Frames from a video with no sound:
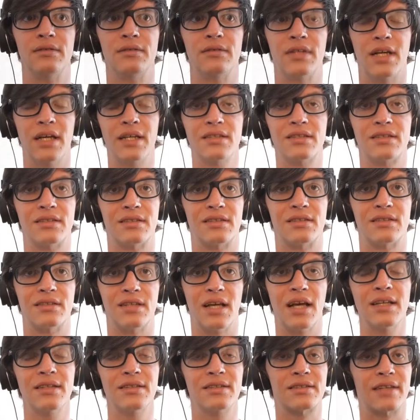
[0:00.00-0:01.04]
That's
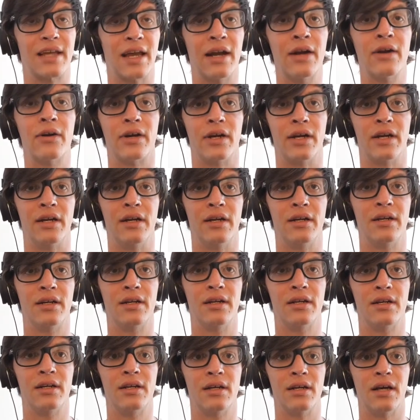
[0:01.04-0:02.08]
scary.
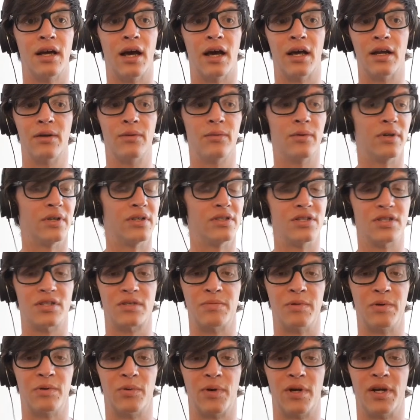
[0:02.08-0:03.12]
I don't want to just
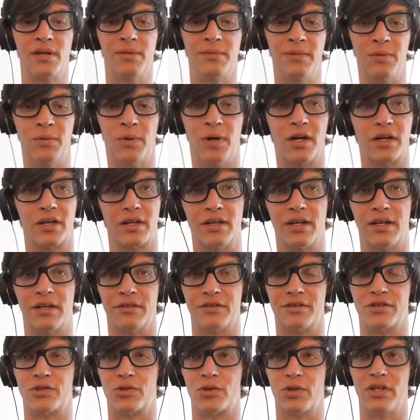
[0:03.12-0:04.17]
be randomly walking down the
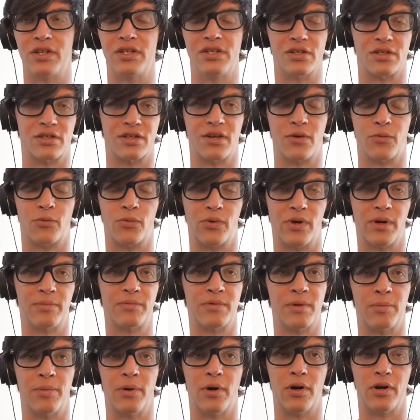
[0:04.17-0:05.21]
street and just get ripped
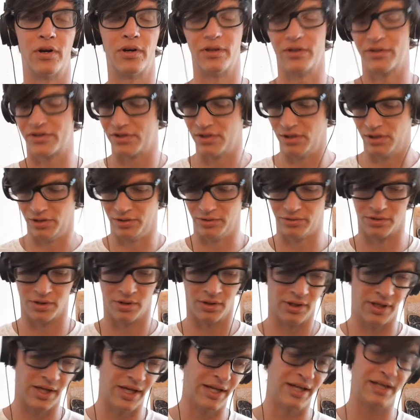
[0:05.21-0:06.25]
apart, lose a
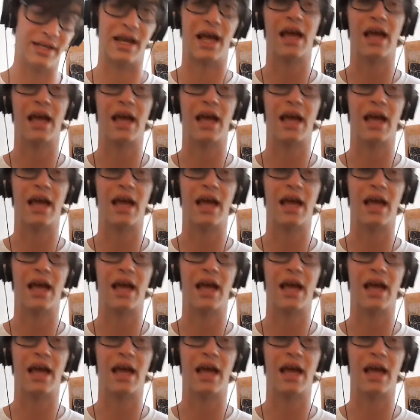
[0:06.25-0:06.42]
leg.